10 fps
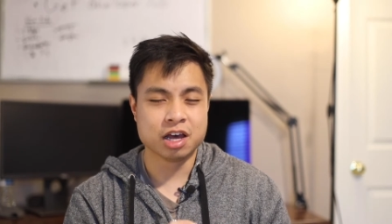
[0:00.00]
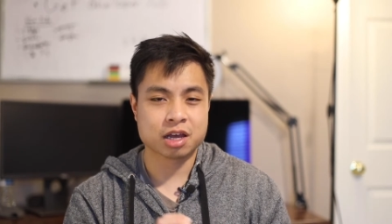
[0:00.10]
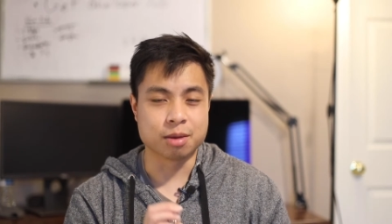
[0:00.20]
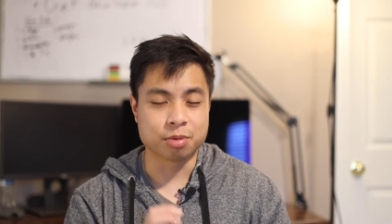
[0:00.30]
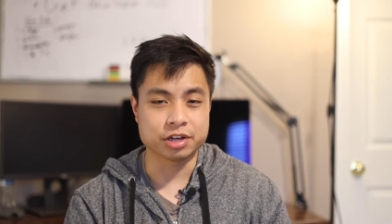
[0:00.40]

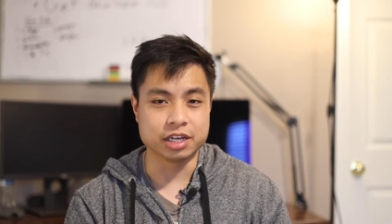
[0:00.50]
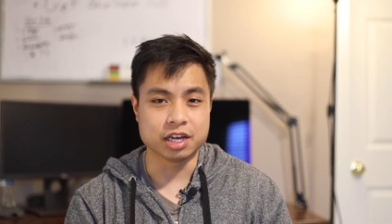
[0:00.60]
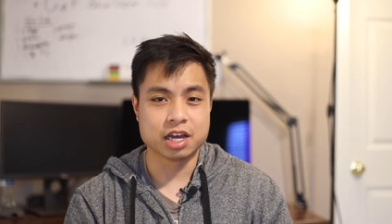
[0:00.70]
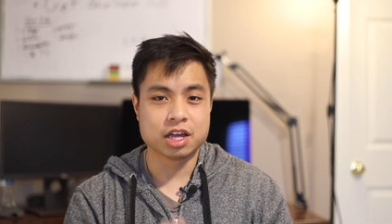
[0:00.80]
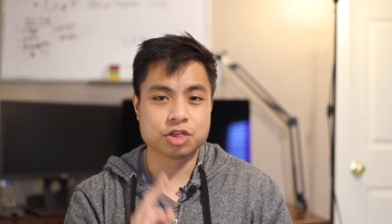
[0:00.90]
complete
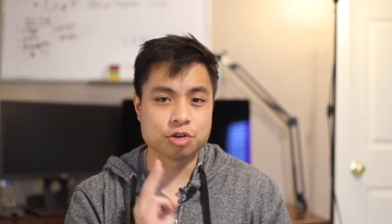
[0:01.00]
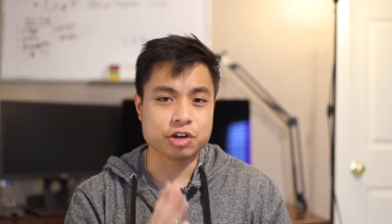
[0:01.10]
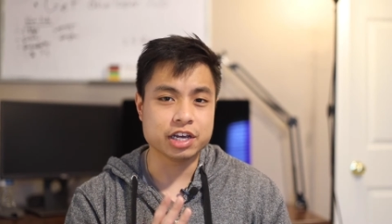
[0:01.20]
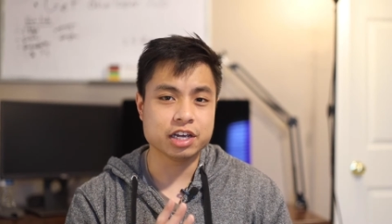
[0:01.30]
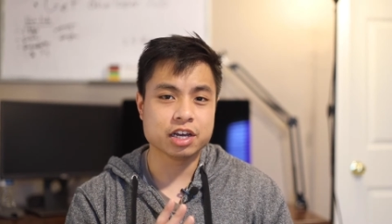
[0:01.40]

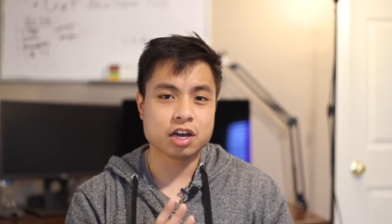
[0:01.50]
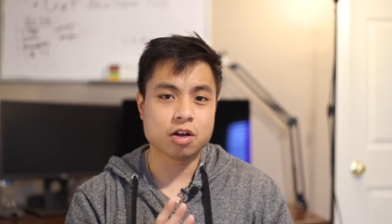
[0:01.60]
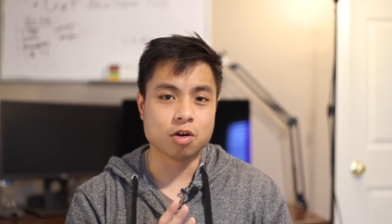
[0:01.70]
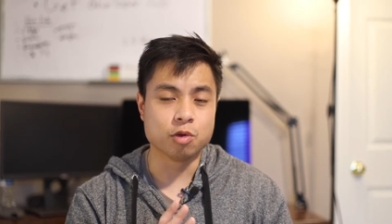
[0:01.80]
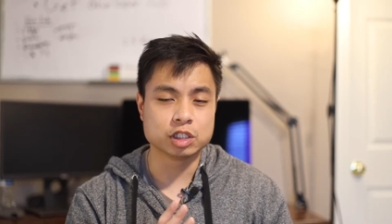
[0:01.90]
3
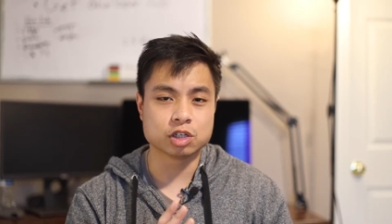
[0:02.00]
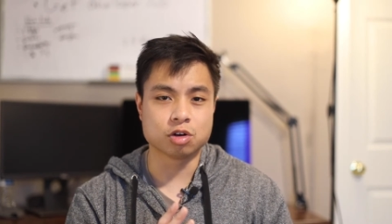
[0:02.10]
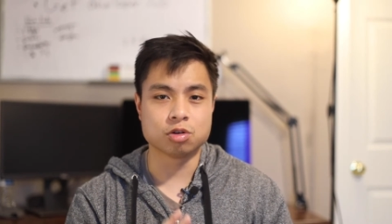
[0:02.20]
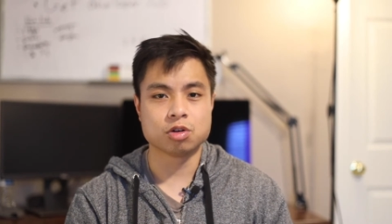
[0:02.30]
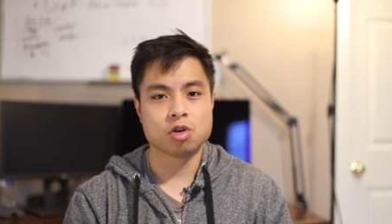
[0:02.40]

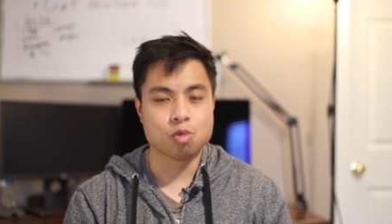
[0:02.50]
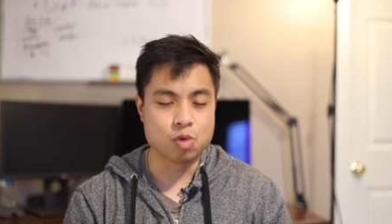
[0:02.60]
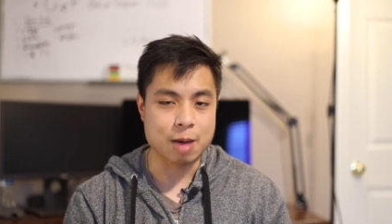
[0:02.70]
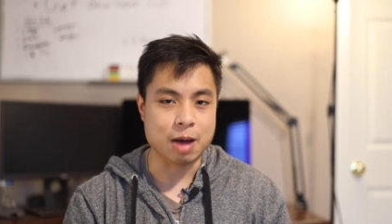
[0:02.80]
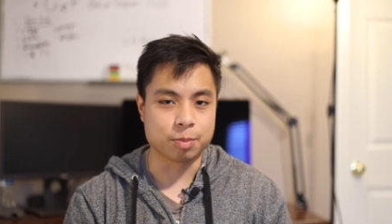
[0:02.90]
original
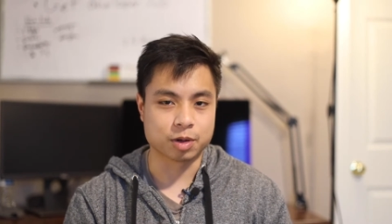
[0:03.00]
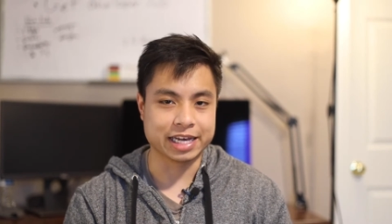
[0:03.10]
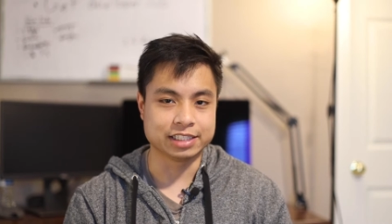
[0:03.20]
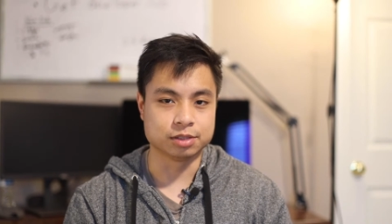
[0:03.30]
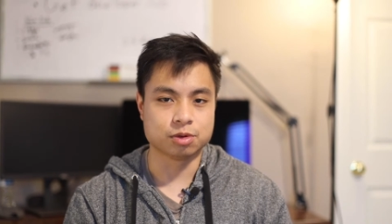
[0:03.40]
web
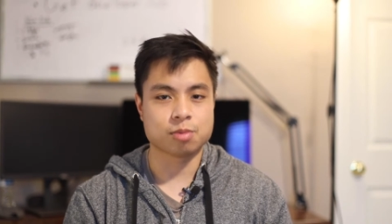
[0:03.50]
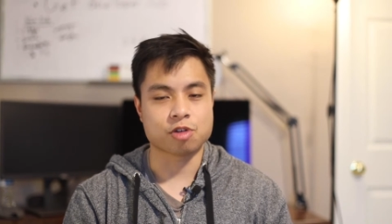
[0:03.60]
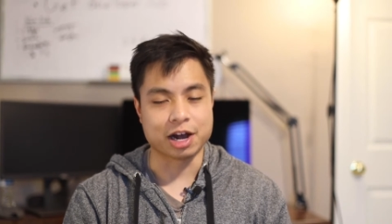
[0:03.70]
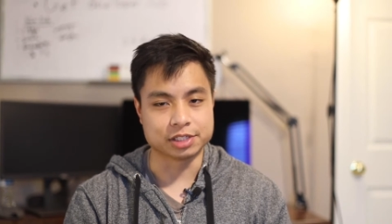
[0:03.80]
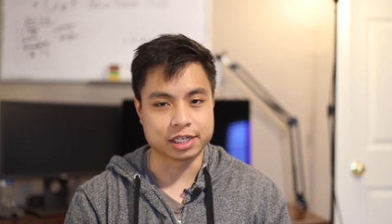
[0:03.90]
application
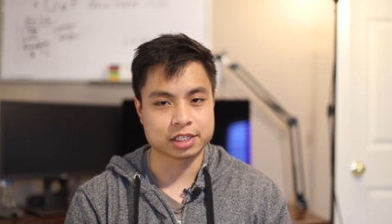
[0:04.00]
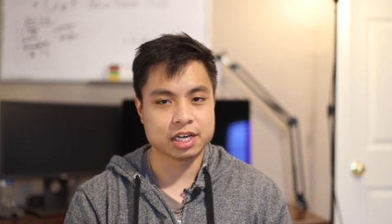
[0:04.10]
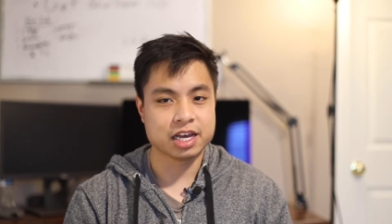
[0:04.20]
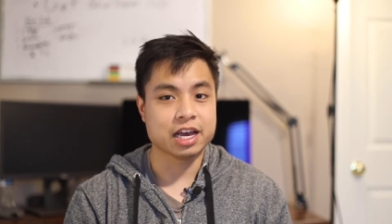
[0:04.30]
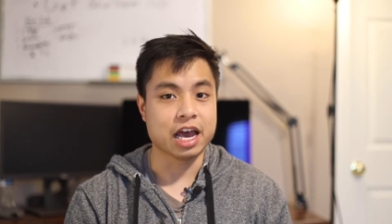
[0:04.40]
projects
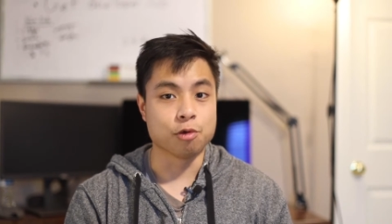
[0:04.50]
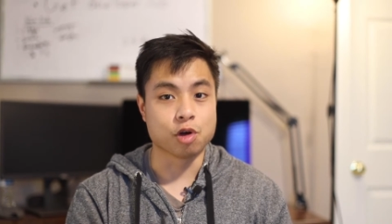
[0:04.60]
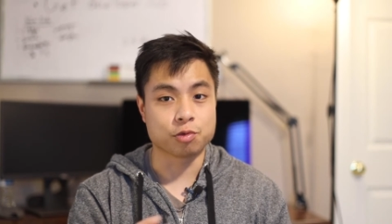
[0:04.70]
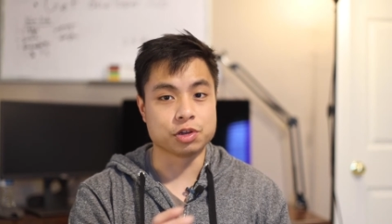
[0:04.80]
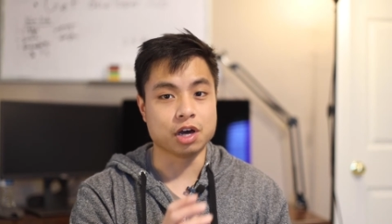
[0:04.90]
and
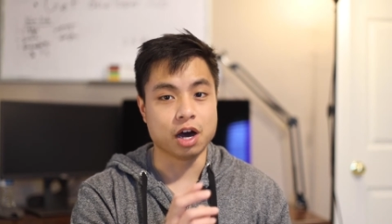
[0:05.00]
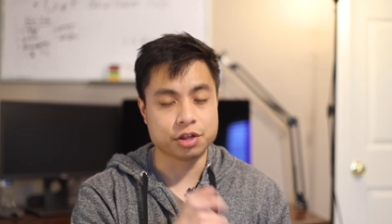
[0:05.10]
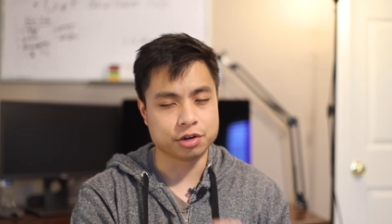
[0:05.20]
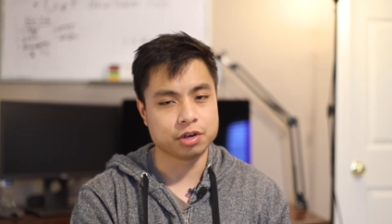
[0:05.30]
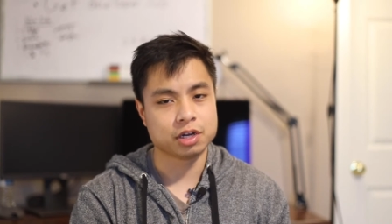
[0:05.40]
work with
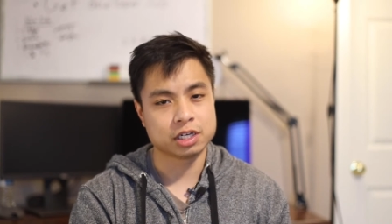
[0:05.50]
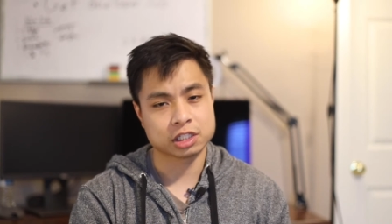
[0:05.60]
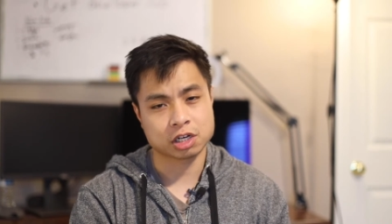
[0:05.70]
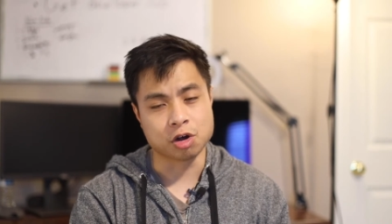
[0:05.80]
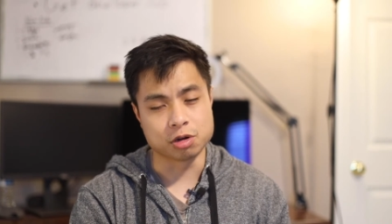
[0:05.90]
other
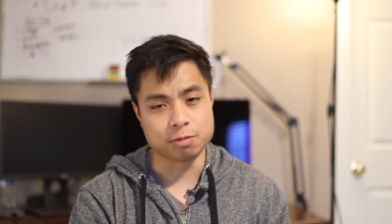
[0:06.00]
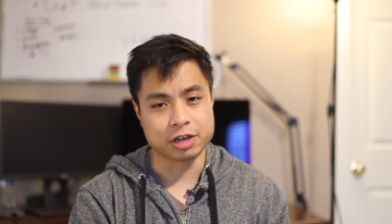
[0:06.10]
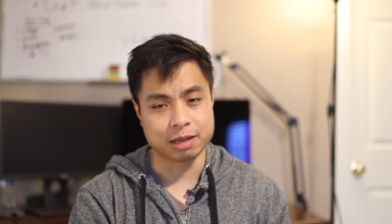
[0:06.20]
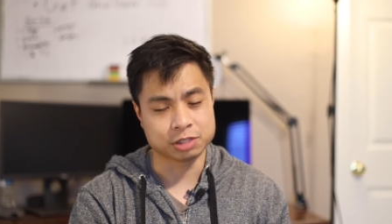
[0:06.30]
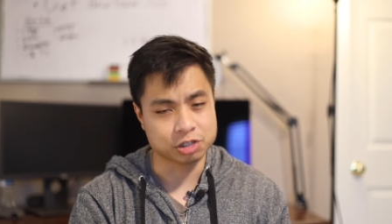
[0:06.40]
coding
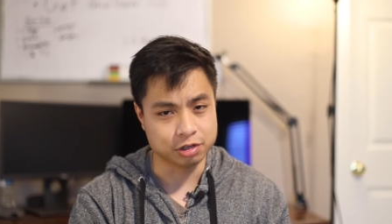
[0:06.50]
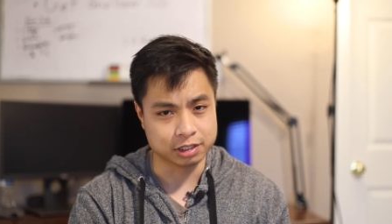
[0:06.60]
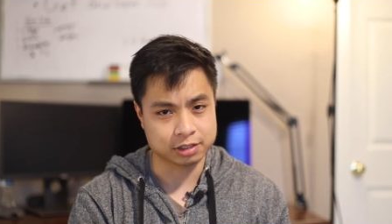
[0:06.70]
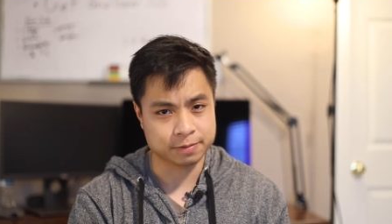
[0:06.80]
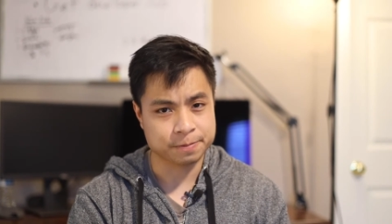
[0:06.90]
bootcamp
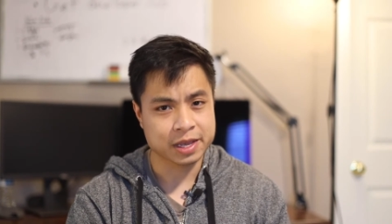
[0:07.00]
students.